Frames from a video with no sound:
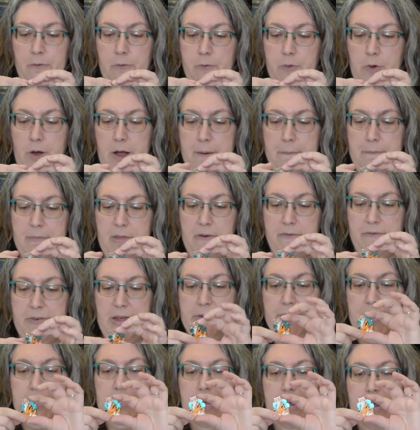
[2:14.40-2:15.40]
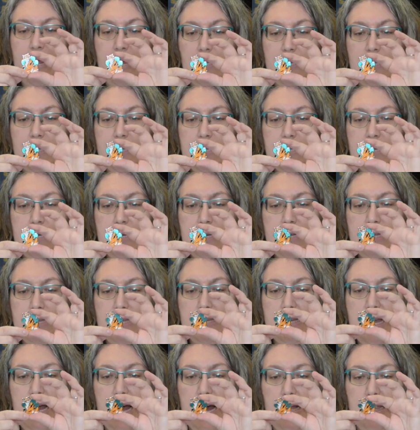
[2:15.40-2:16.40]
from the Fairy Tales.
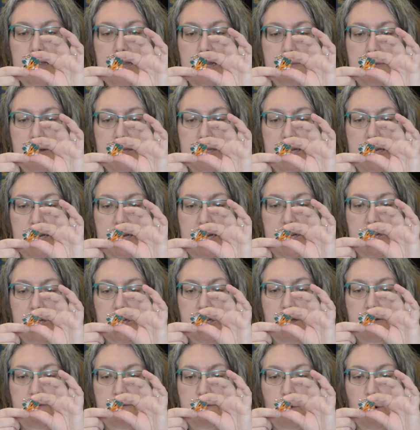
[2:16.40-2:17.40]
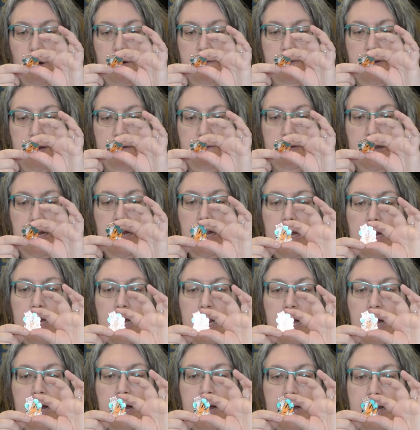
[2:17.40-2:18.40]
It's a limited edition of 450.
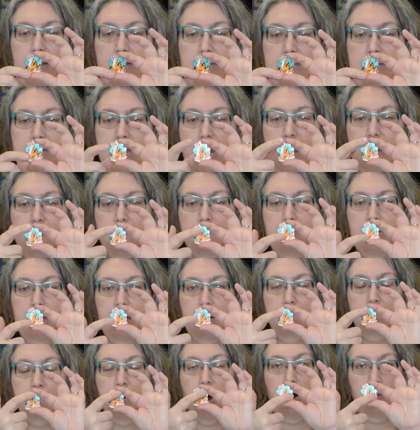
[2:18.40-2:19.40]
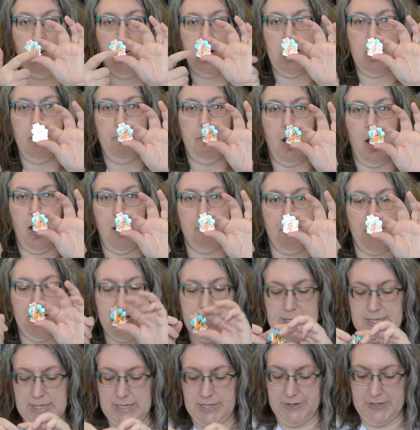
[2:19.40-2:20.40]
It's one of the paw
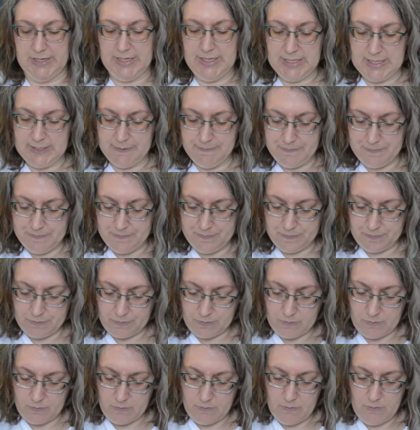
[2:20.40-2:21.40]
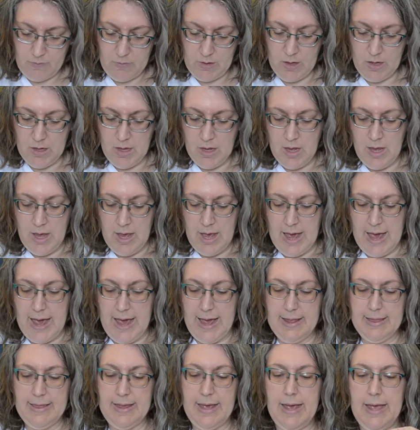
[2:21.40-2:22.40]
print series.
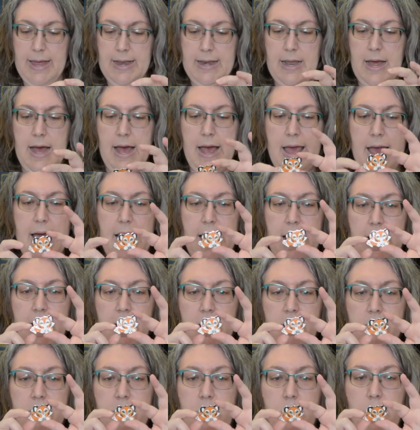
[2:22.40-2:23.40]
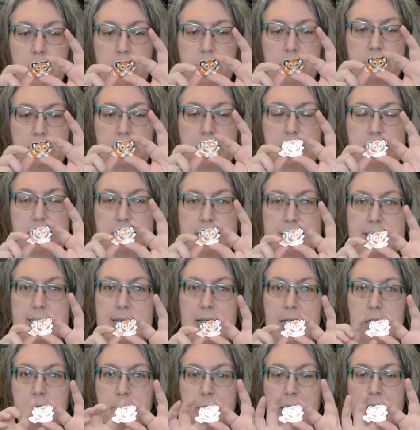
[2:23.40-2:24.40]
And then I have one of the
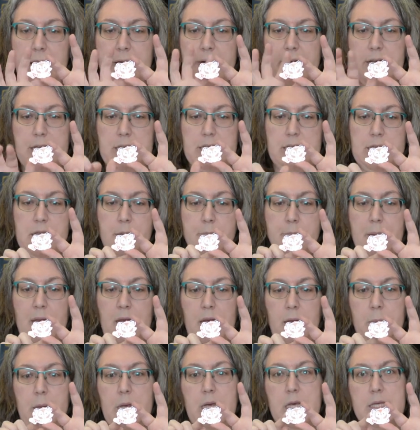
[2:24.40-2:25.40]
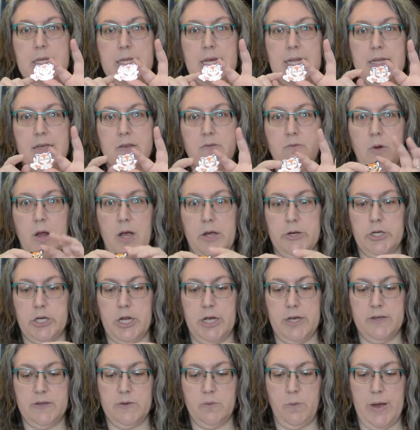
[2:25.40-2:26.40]
Disneyland Paris, the babies, that is Raja
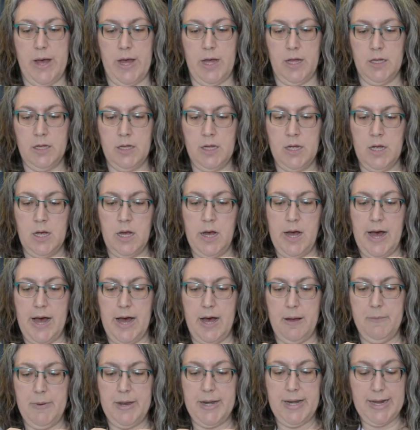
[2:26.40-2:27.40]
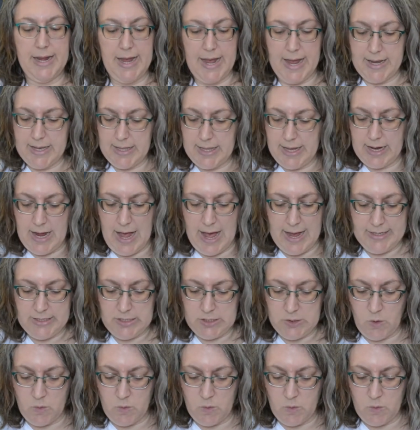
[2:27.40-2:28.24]
as well. And again, like I